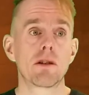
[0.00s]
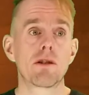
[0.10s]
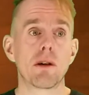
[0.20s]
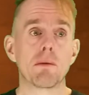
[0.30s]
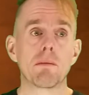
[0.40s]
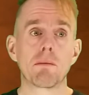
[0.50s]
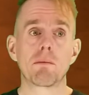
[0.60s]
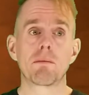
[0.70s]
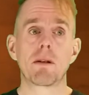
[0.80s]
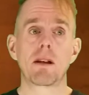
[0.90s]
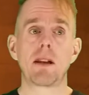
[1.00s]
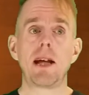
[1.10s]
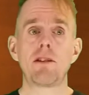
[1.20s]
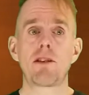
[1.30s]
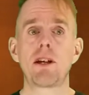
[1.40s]
So
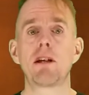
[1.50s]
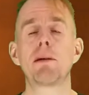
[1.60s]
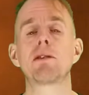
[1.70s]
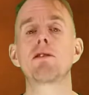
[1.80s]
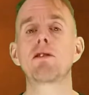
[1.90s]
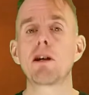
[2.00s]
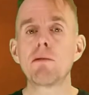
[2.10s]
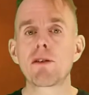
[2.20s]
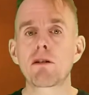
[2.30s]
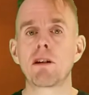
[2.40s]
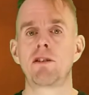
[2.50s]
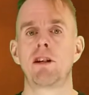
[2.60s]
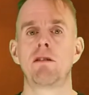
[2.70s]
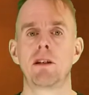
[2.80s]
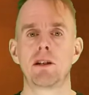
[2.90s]
let's think about some of the
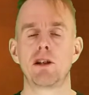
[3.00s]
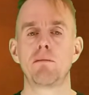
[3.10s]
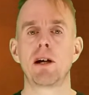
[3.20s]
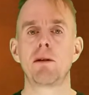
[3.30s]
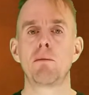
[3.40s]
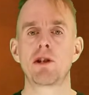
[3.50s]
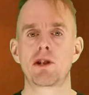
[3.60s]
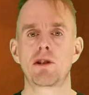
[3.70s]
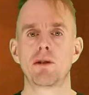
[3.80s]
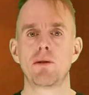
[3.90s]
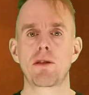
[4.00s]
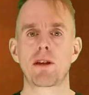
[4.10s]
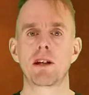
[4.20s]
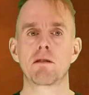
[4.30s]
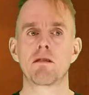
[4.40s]
criteria you may wish to
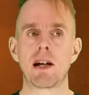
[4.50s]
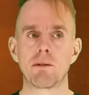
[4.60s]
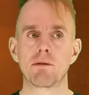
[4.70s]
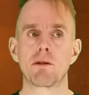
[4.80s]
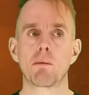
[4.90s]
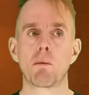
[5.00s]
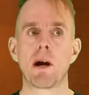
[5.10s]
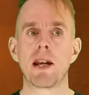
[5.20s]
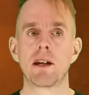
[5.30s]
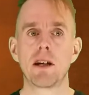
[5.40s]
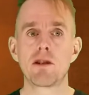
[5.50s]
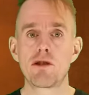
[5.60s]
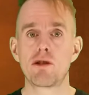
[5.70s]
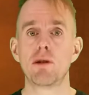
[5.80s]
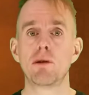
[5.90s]
think around when
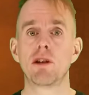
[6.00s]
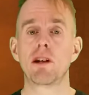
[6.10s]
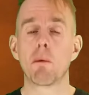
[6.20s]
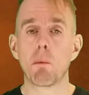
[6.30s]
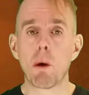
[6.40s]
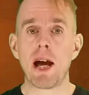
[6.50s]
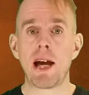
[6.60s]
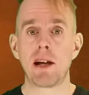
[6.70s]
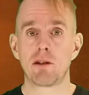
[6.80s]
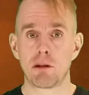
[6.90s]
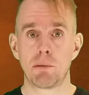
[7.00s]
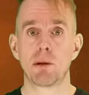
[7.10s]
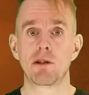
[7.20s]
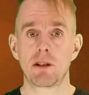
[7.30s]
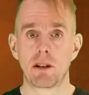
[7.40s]
choosing where to
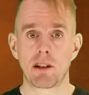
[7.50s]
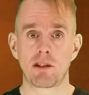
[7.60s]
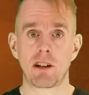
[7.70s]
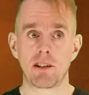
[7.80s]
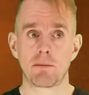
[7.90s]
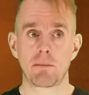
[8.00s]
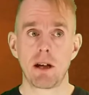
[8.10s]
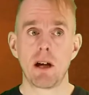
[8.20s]
put a site.